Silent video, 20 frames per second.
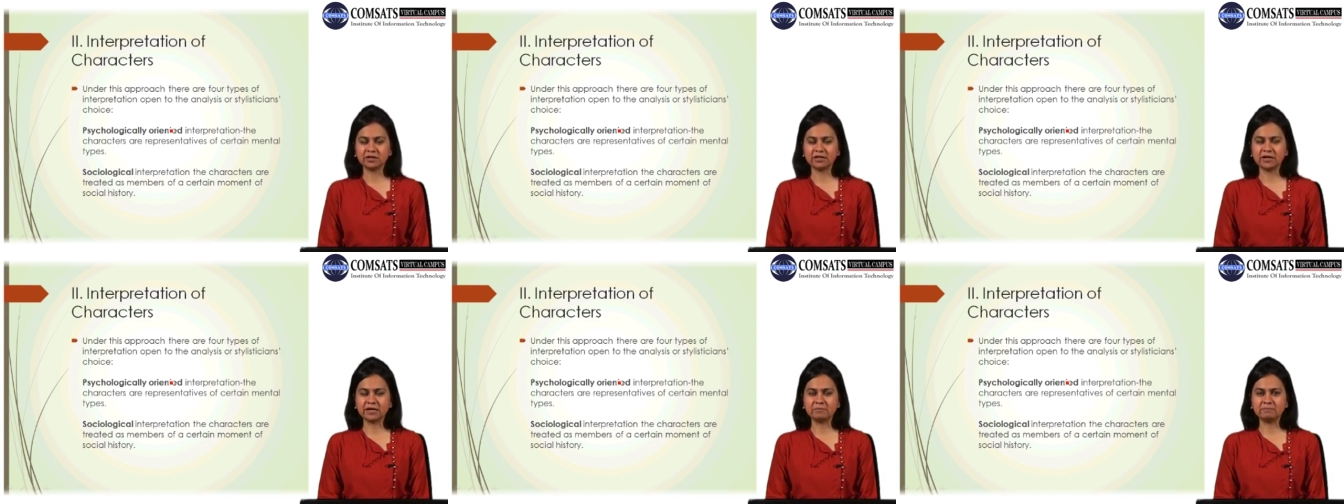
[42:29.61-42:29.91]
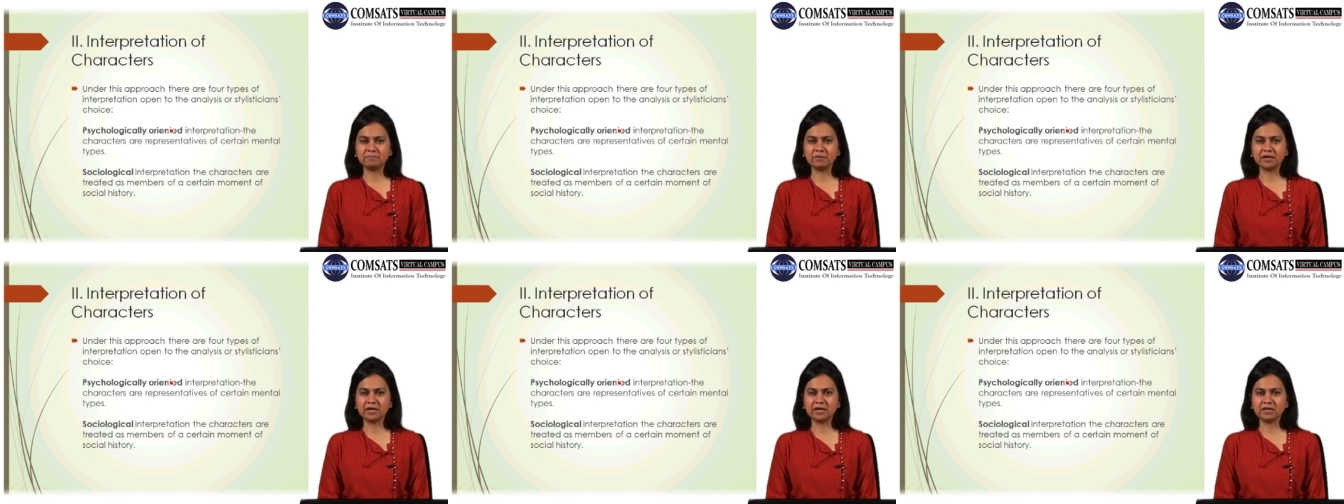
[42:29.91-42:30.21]

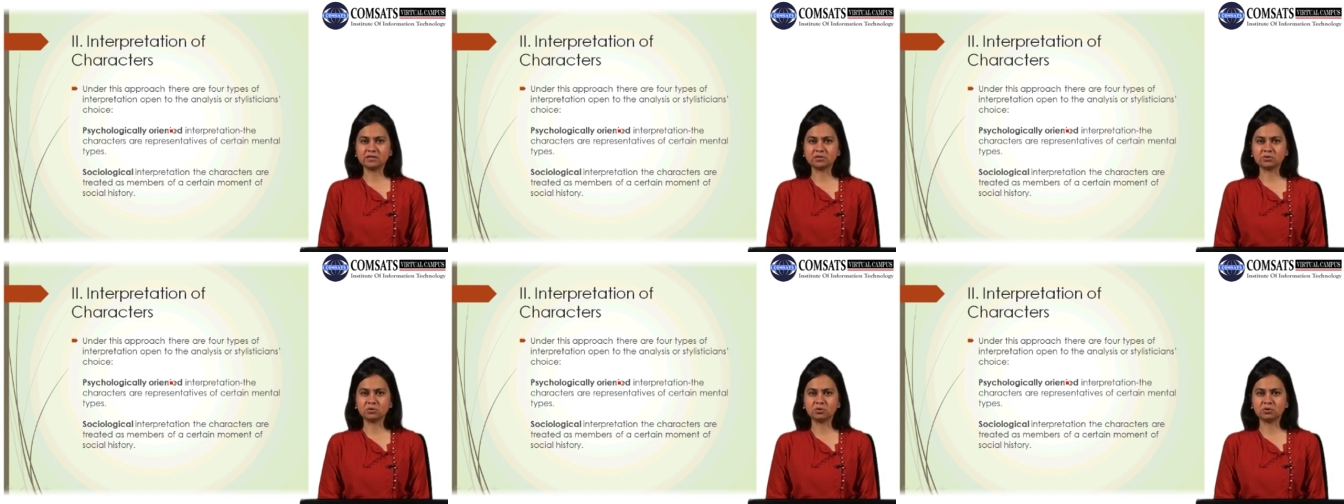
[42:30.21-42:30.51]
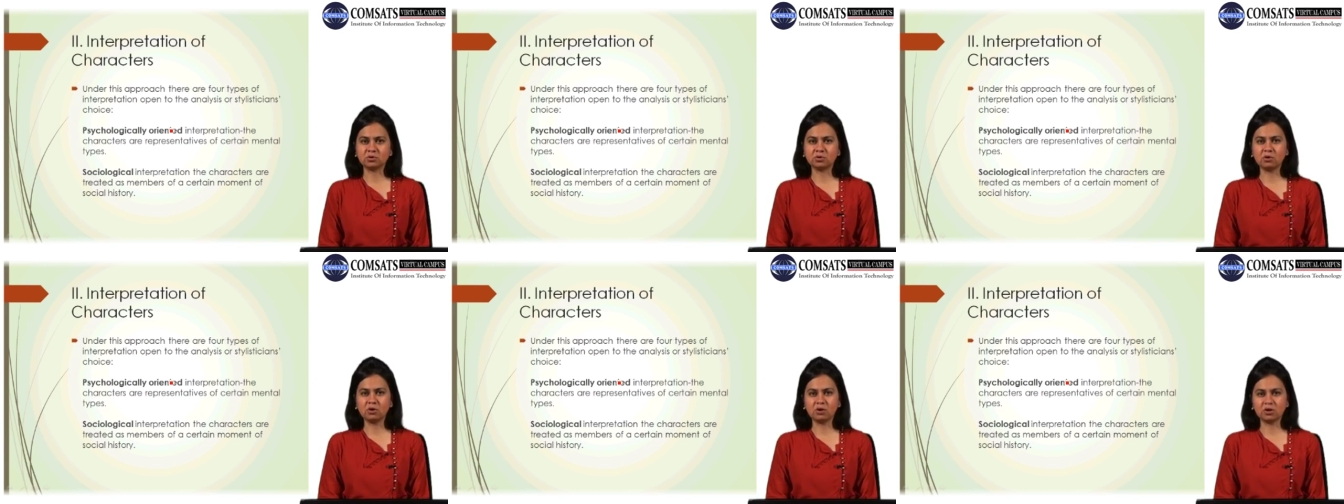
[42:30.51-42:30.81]
that plays,
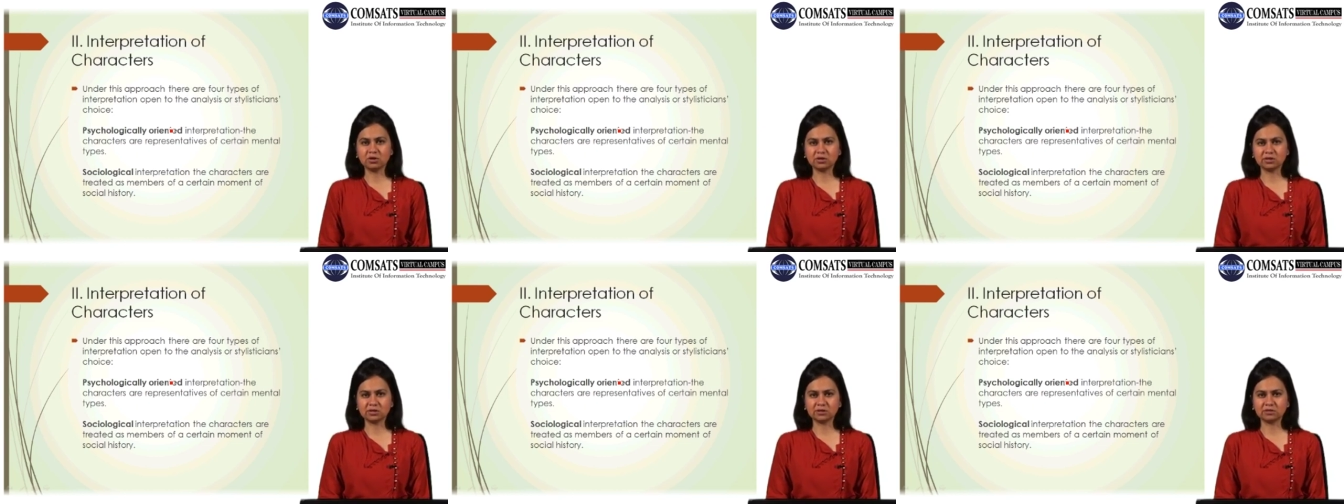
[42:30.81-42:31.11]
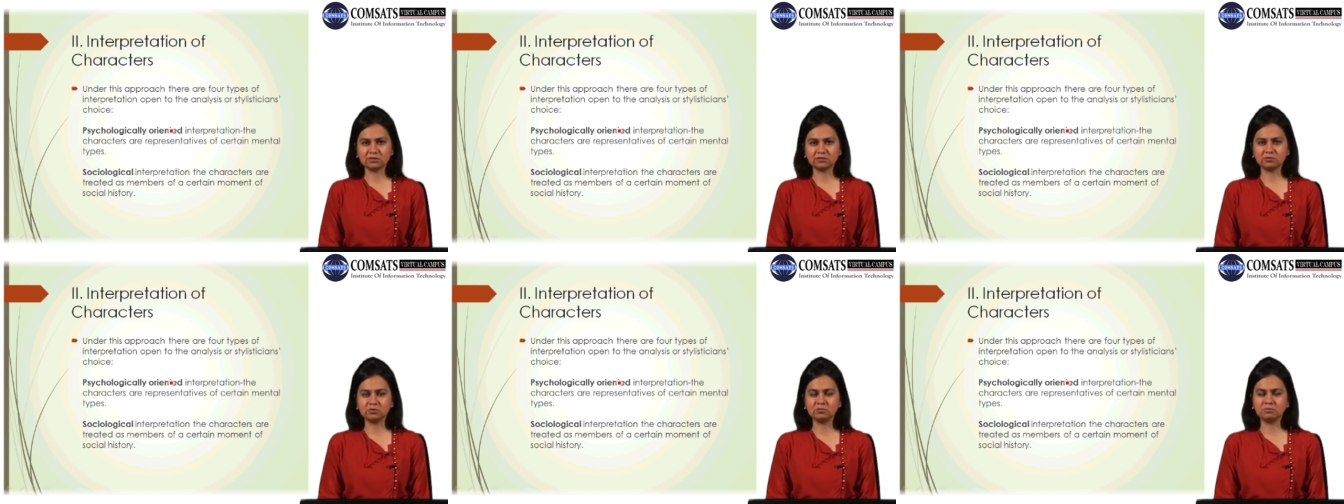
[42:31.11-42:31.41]
or
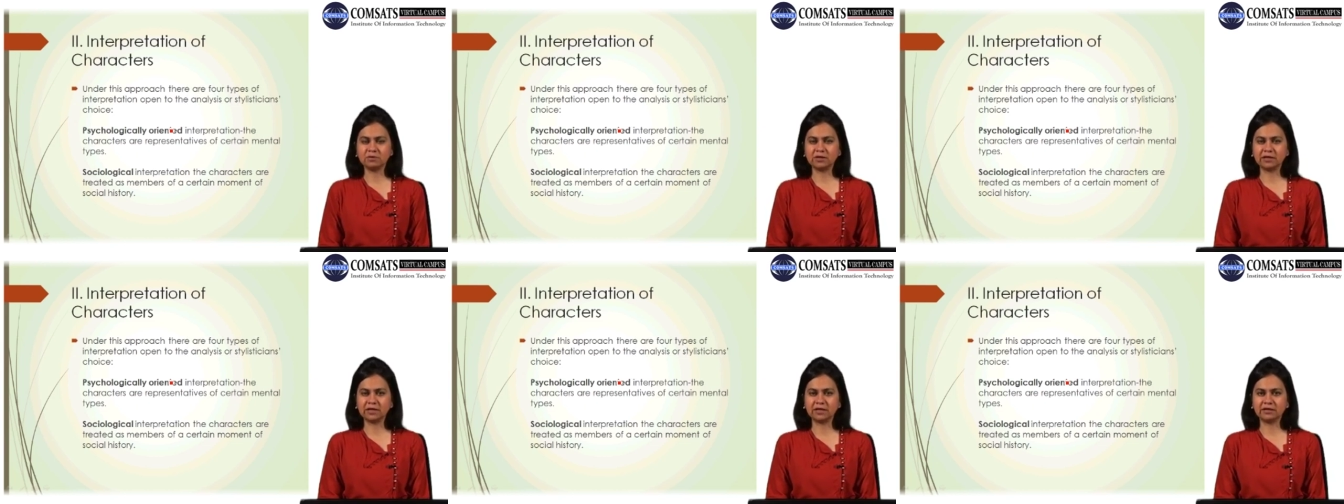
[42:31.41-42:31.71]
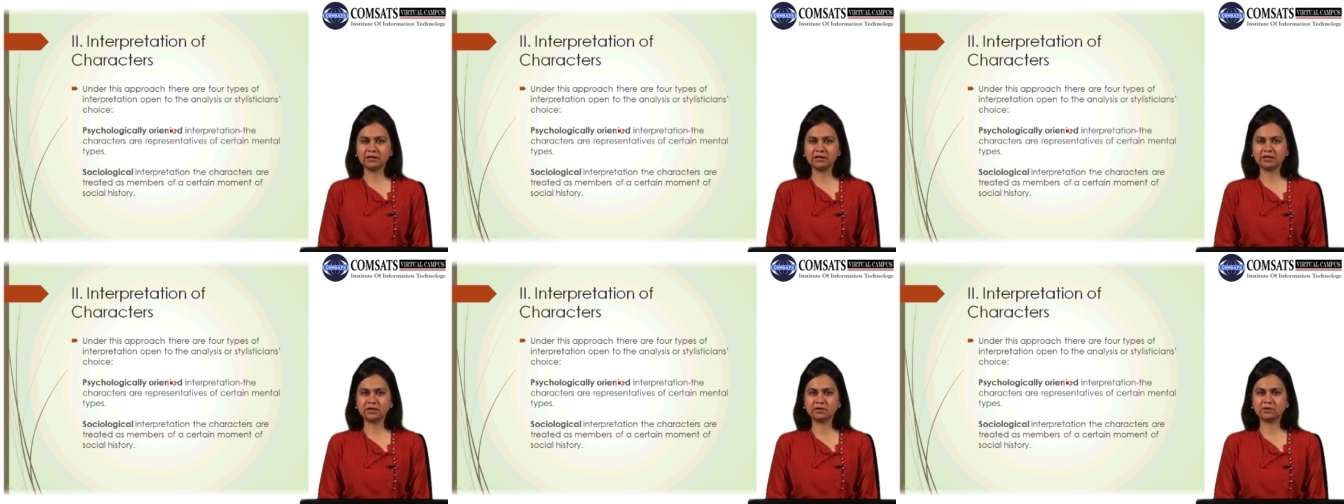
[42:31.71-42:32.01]
gods who
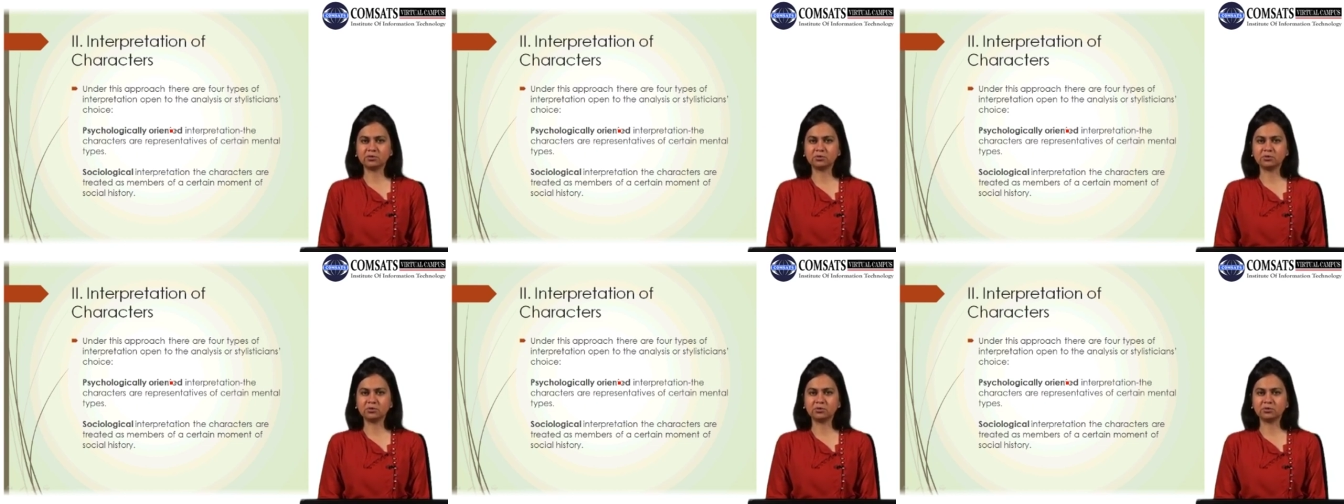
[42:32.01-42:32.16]
play their